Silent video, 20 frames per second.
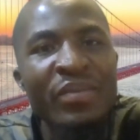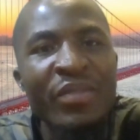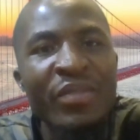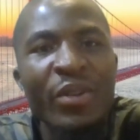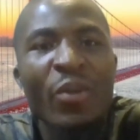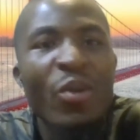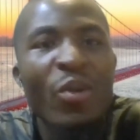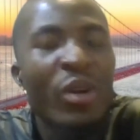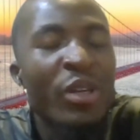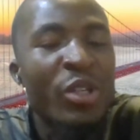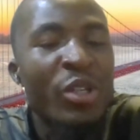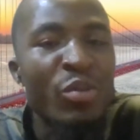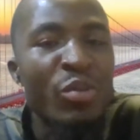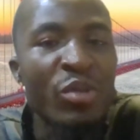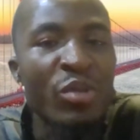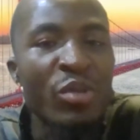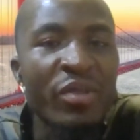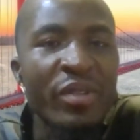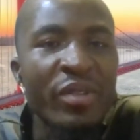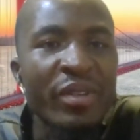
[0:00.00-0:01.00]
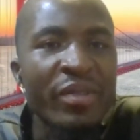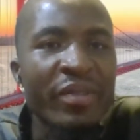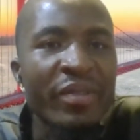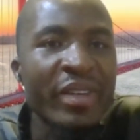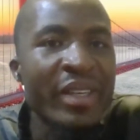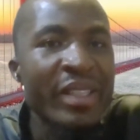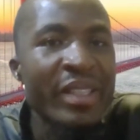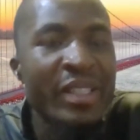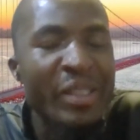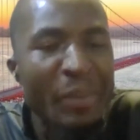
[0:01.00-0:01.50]
world is moving,
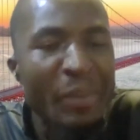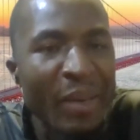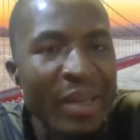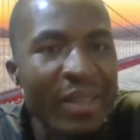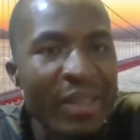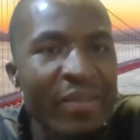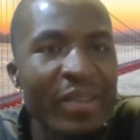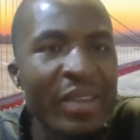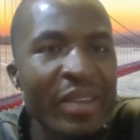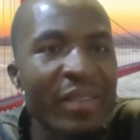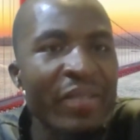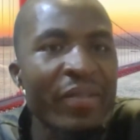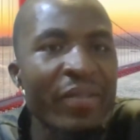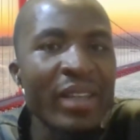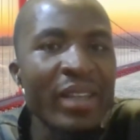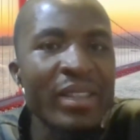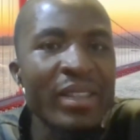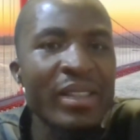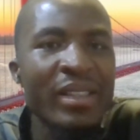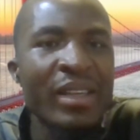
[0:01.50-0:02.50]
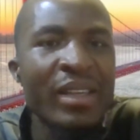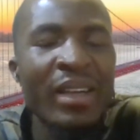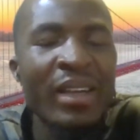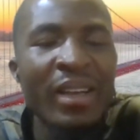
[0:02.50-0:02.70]
very smart, very fast,